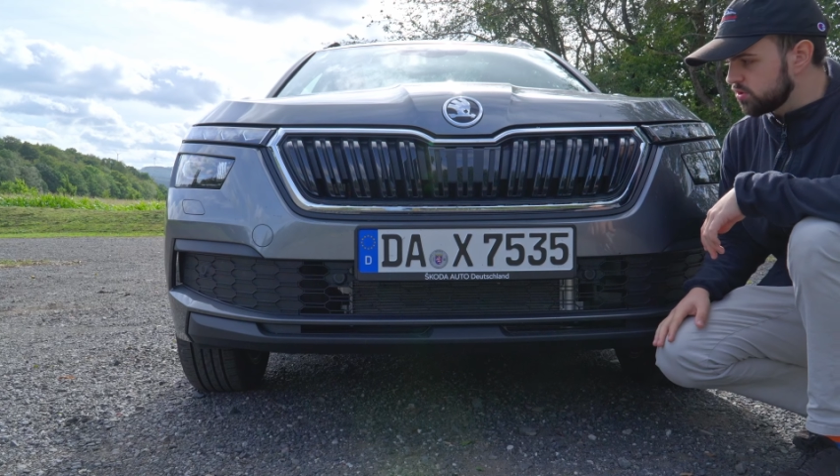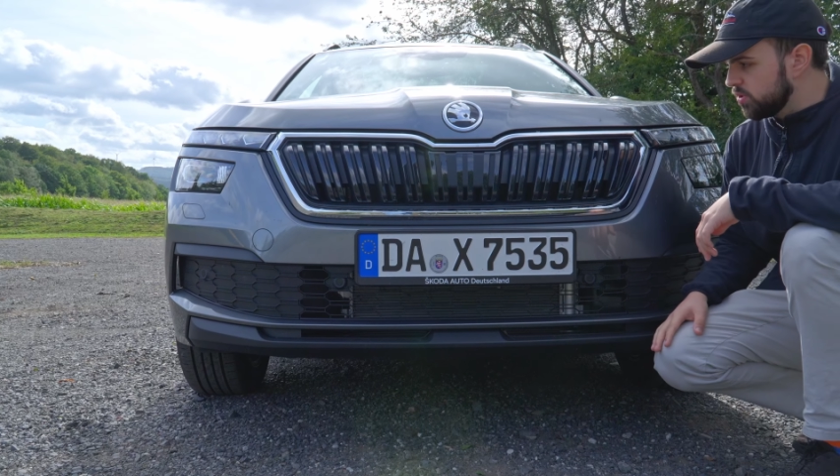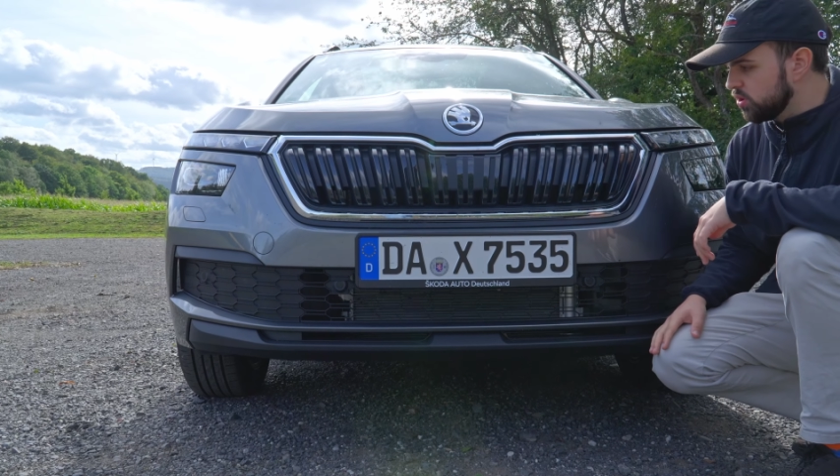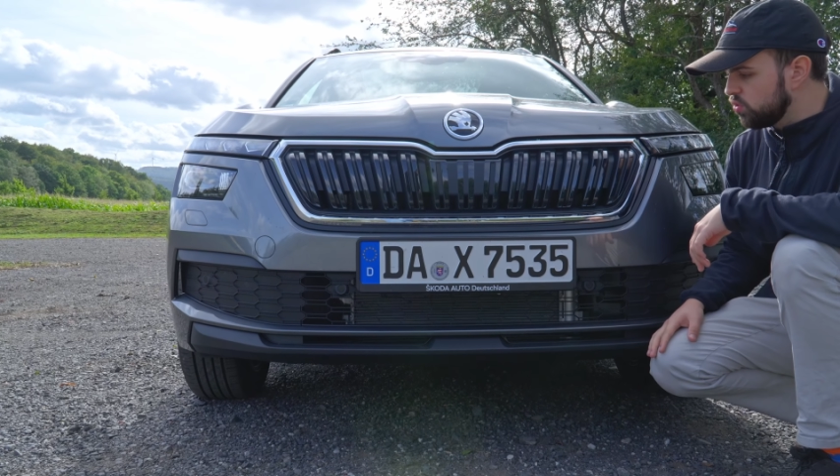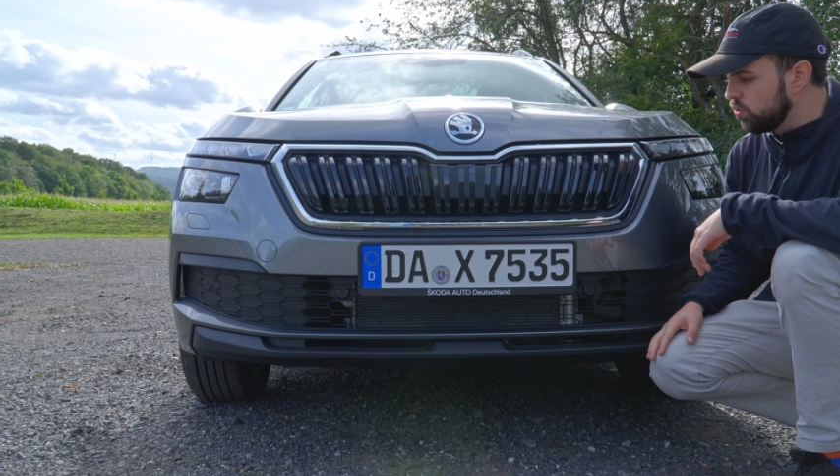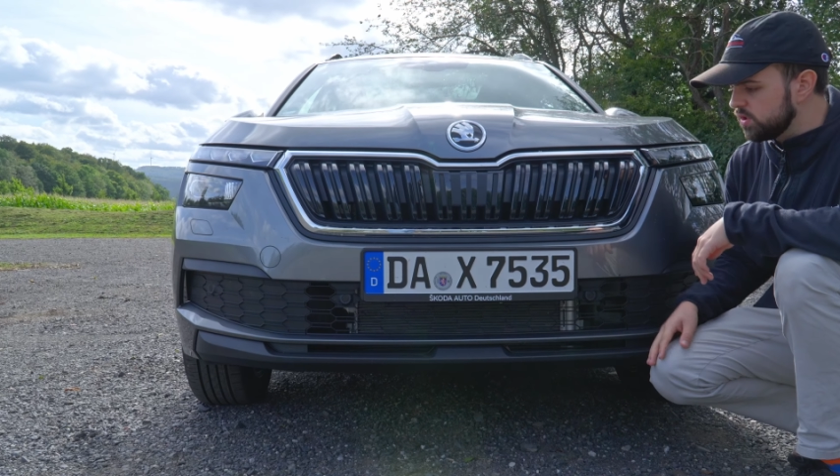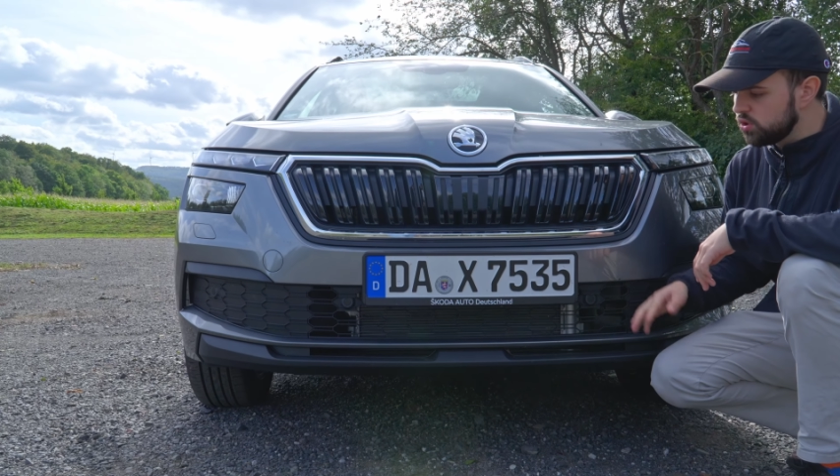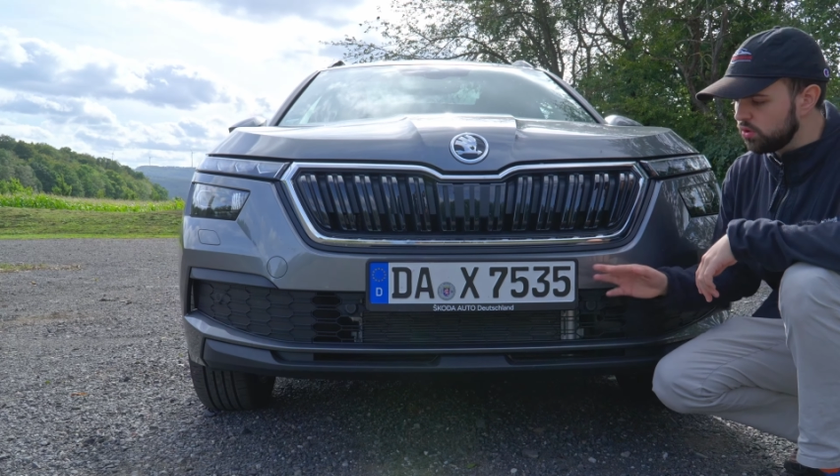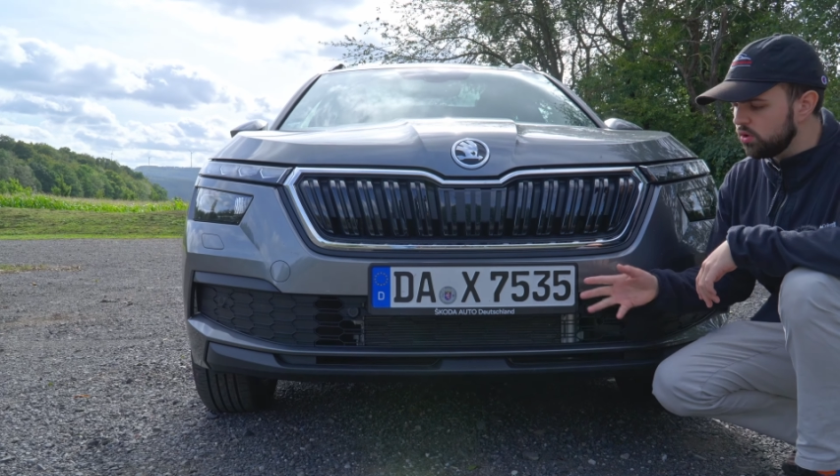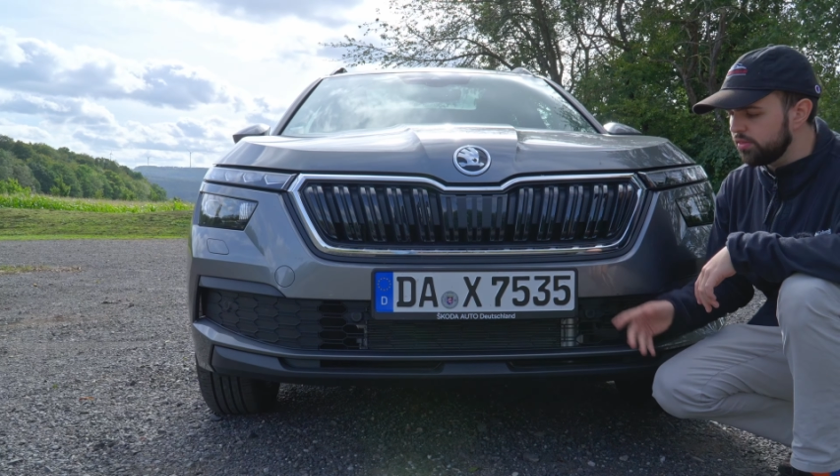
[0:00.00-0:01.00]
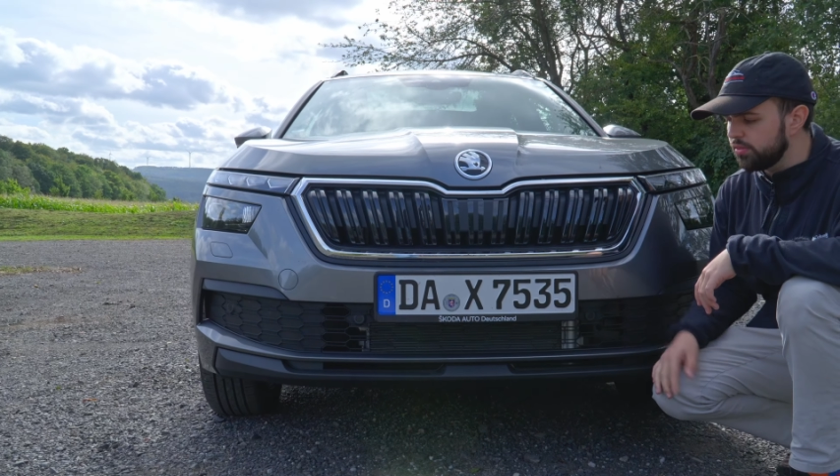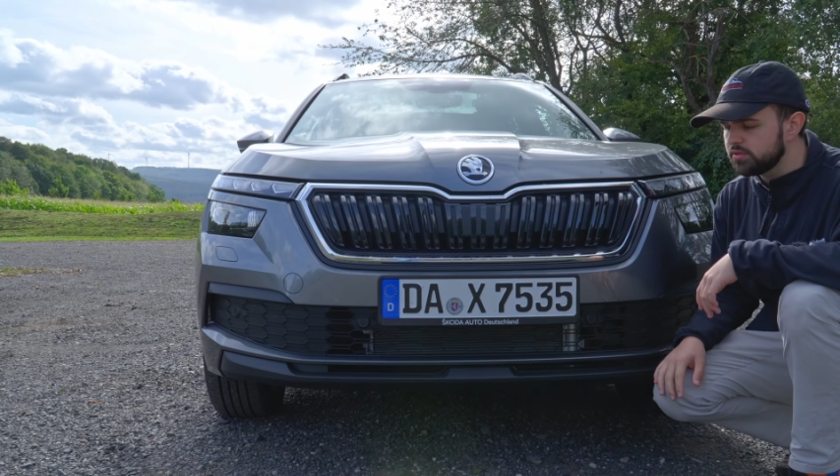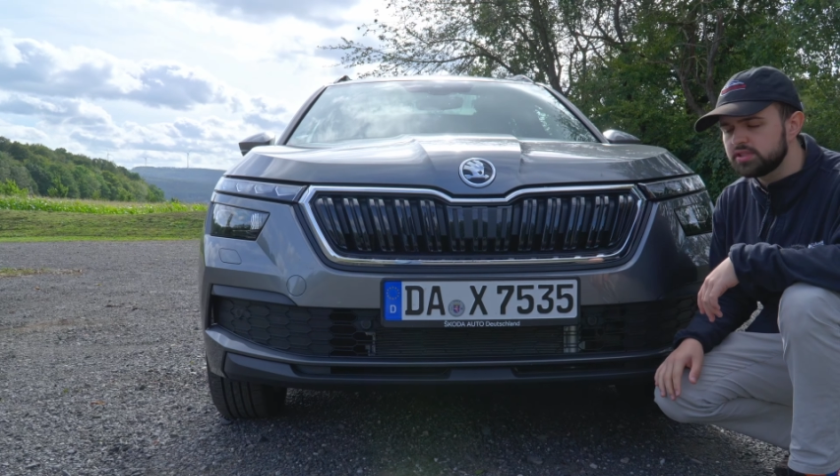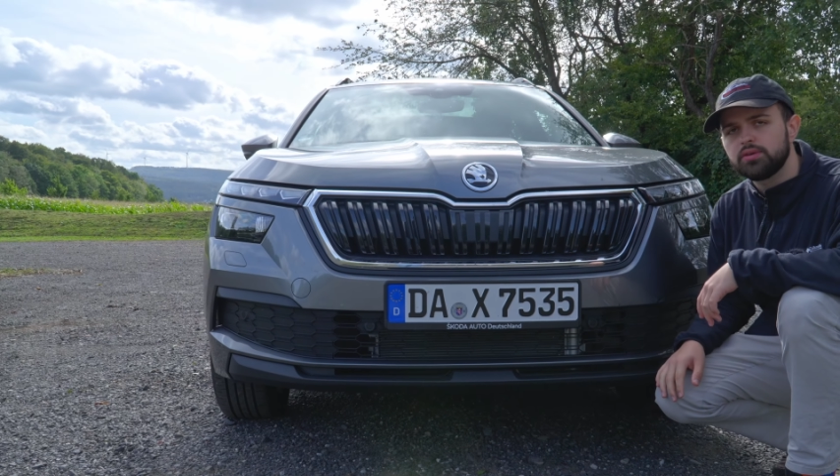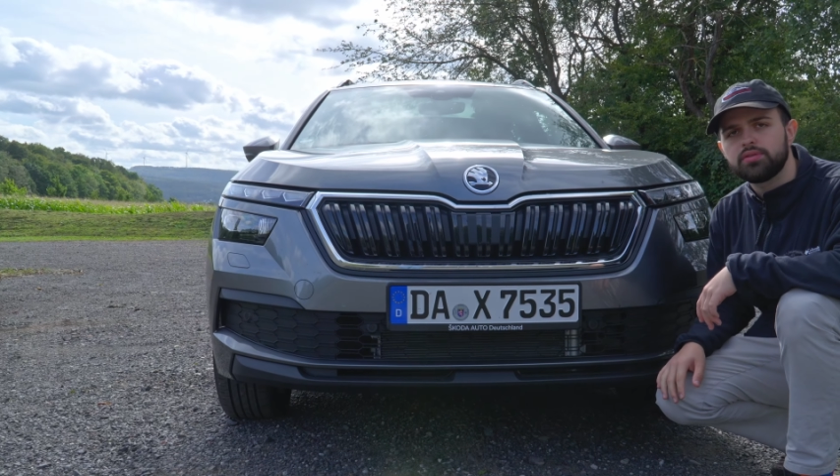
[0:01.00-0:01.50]
looks pretty cool. You could also
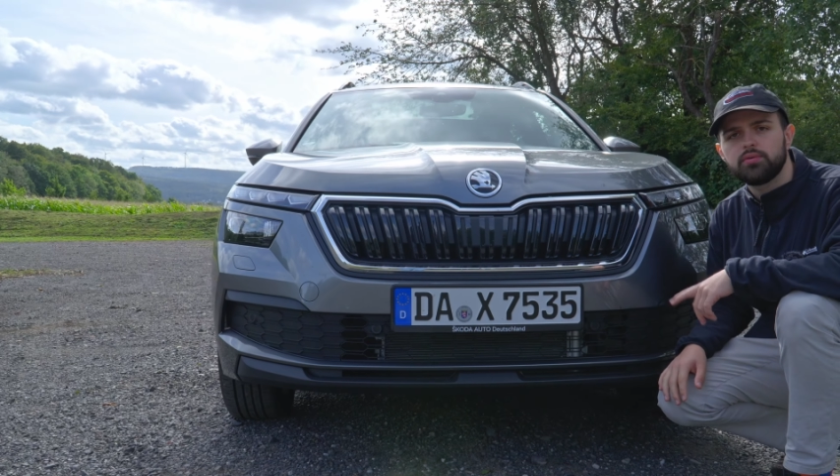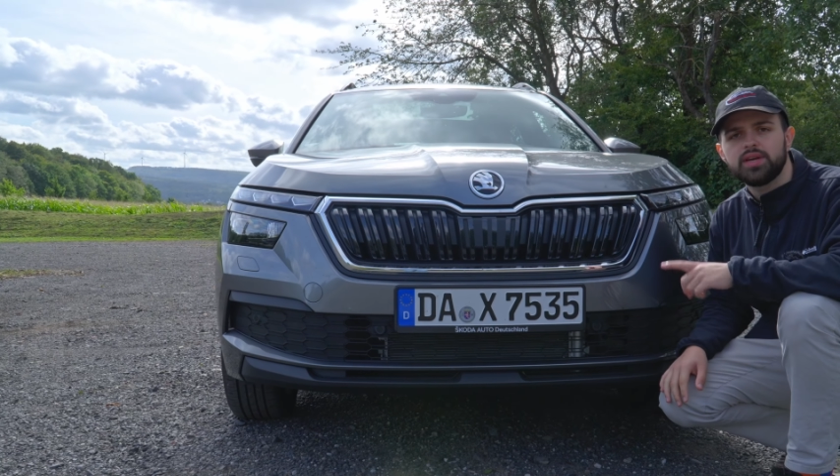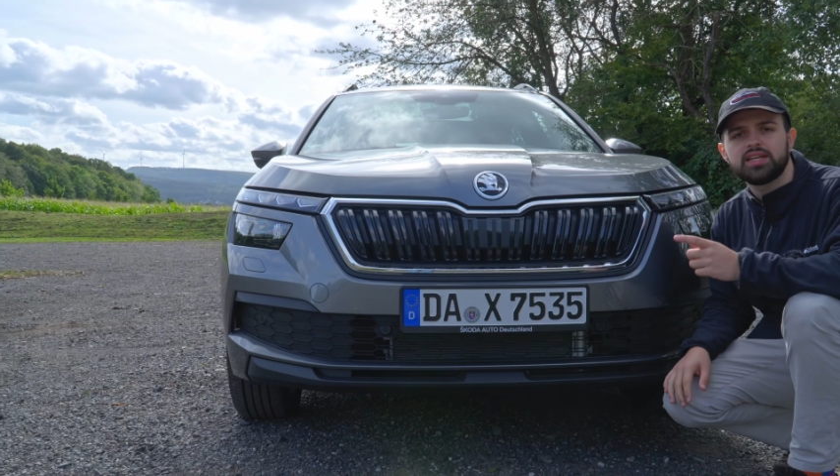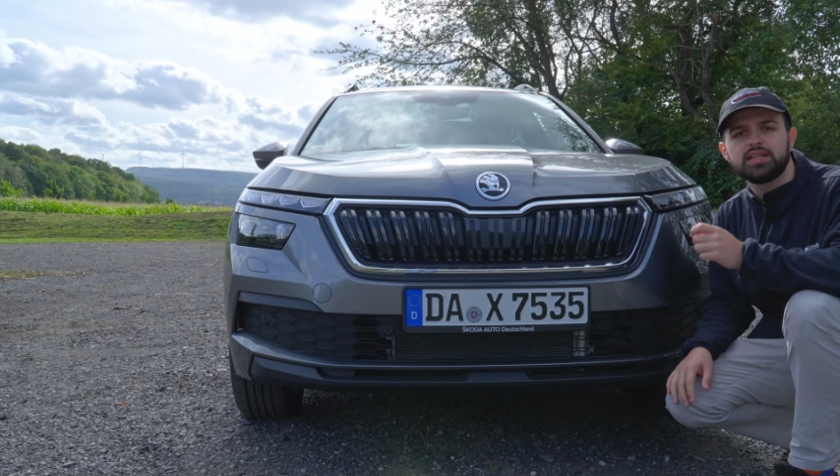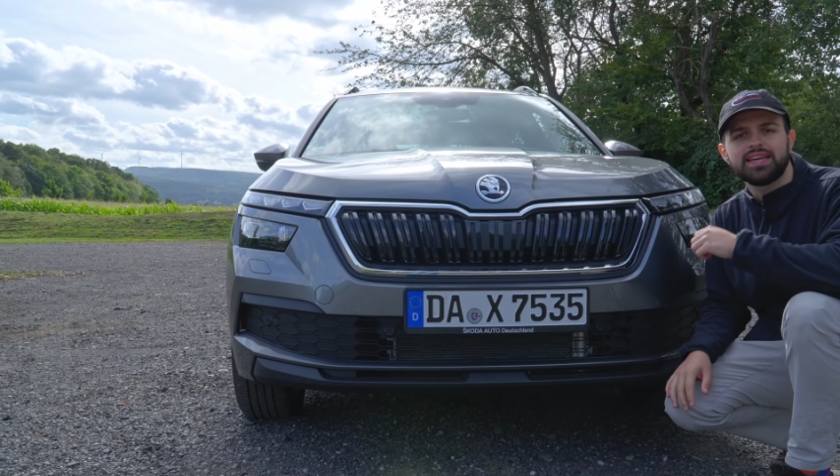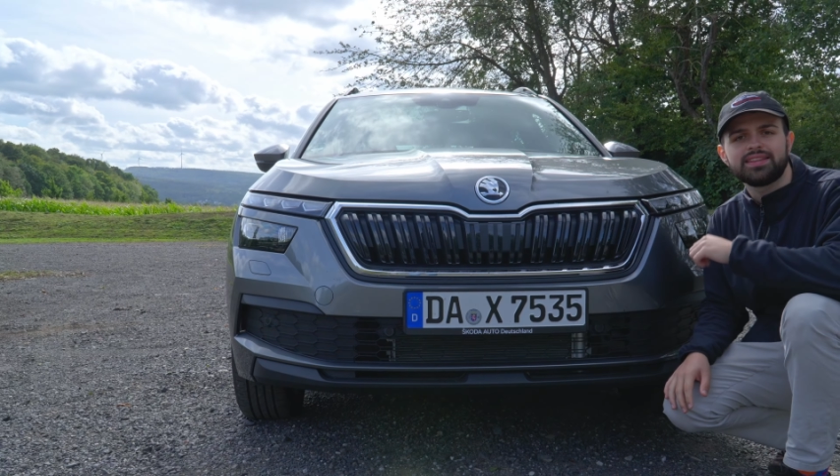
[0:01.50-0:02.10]
theoretically